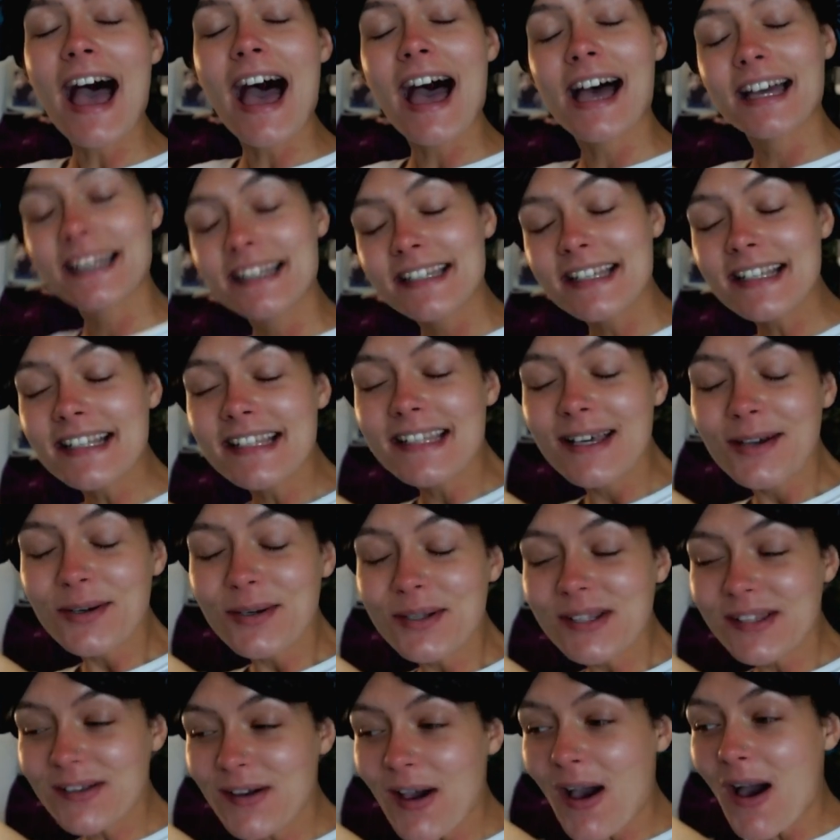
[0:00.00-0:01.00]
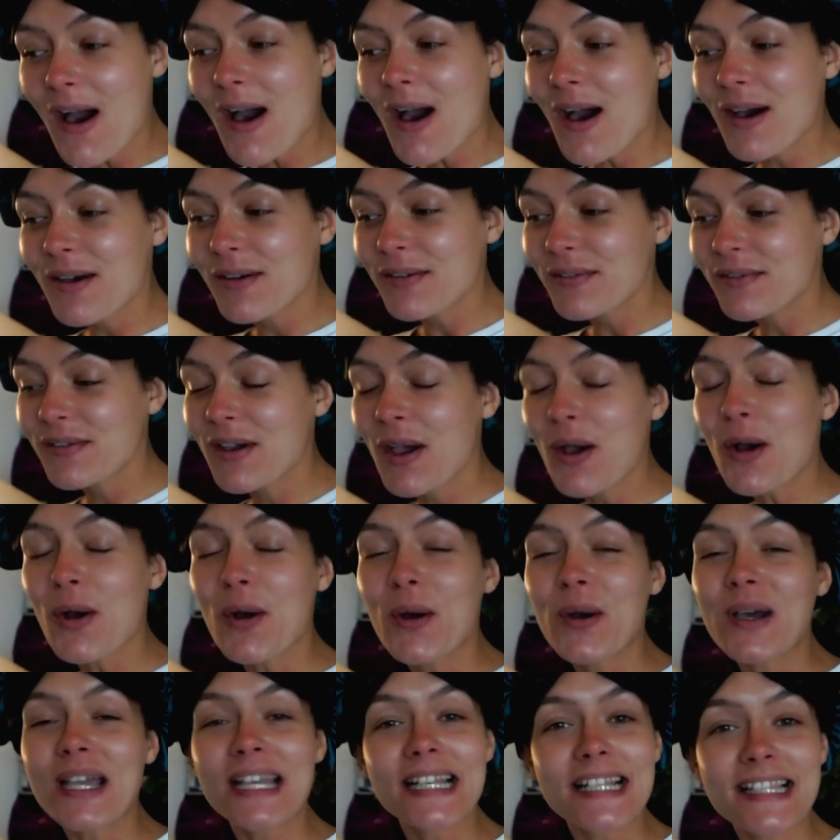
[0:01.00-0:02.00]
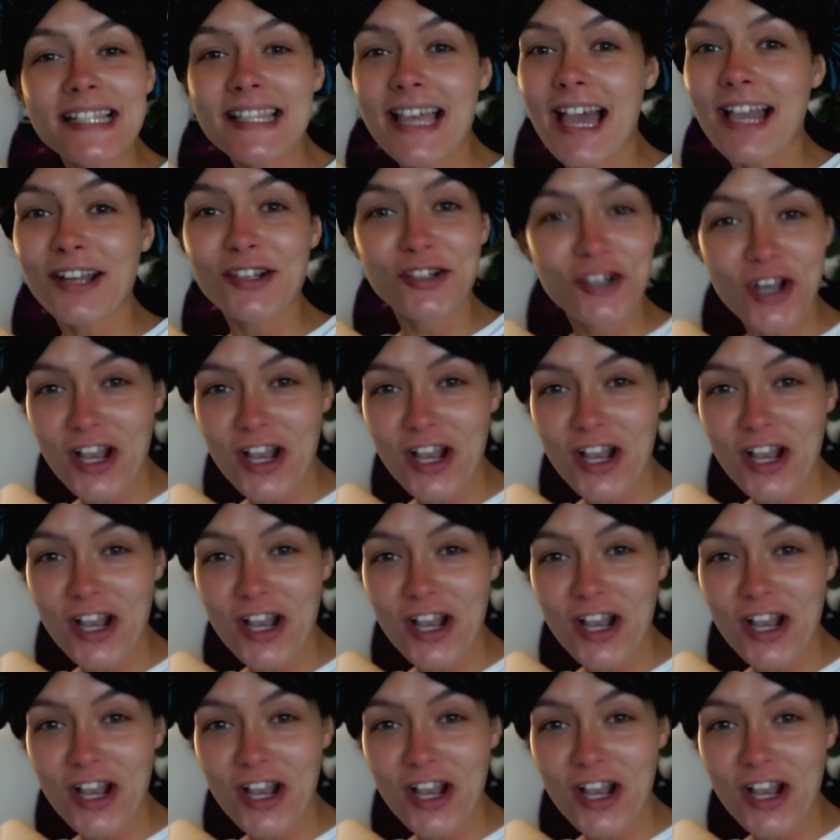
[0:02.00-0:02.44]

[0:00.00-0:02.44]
and a silk scarf or is that